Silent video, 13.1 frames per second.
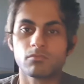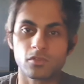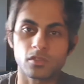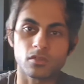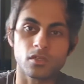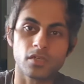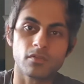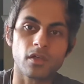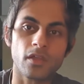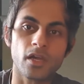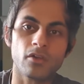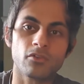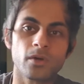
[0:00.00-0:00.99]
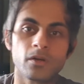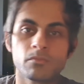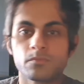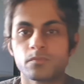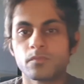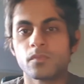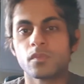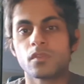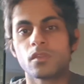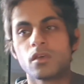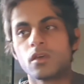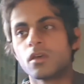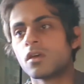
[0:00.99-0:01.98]
I'll leave that there as well.
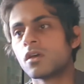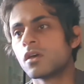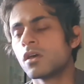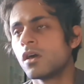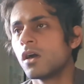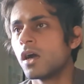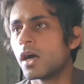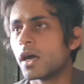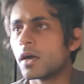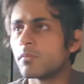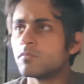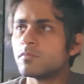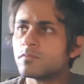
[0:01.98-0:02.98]
I